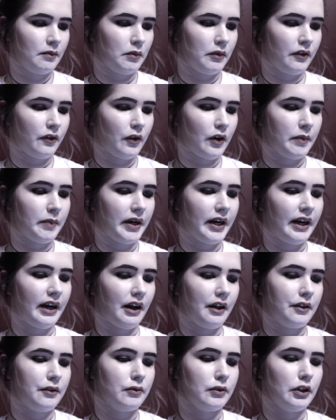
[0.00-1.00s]
Before I made it
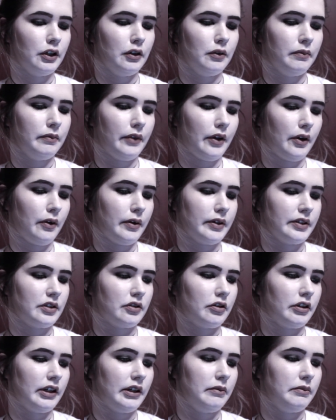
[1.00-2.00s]
out of the room, though, I
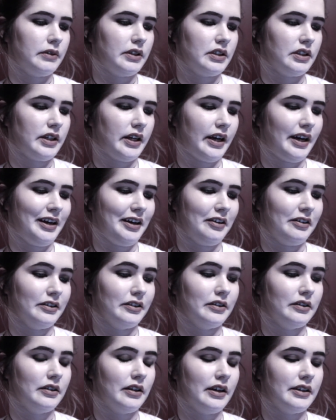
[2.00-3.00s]
screamed in
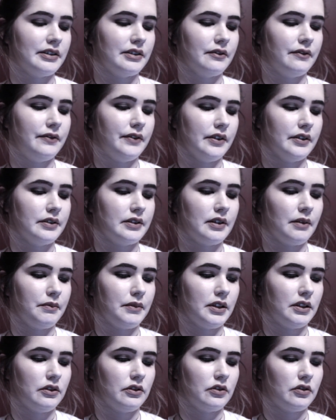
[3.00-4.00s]
terror as I felt
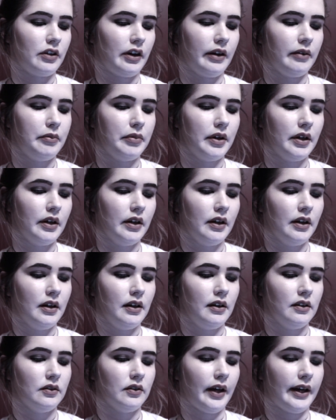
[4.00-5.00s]
something scrape
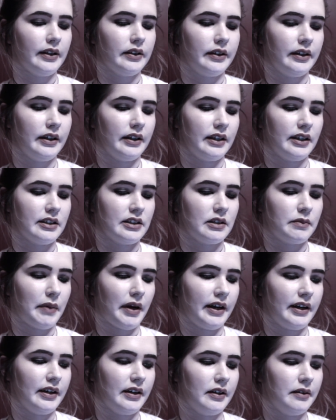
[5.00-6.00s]
lightly against
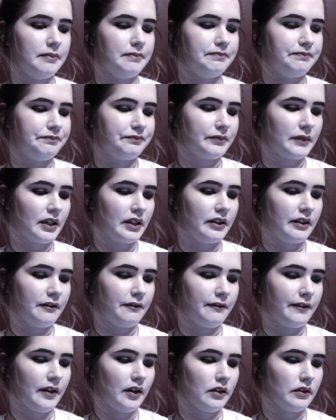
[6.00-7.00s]
my hip,
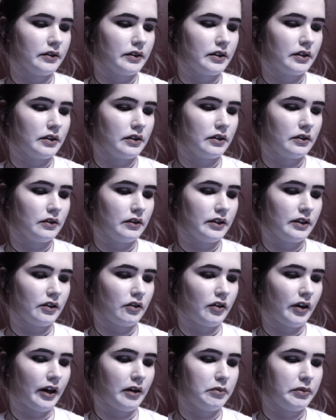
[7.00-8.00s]
then felt
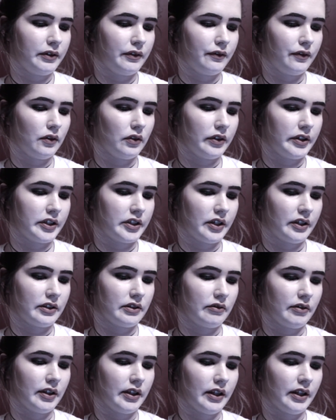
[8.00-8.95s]
incredibly foolish as I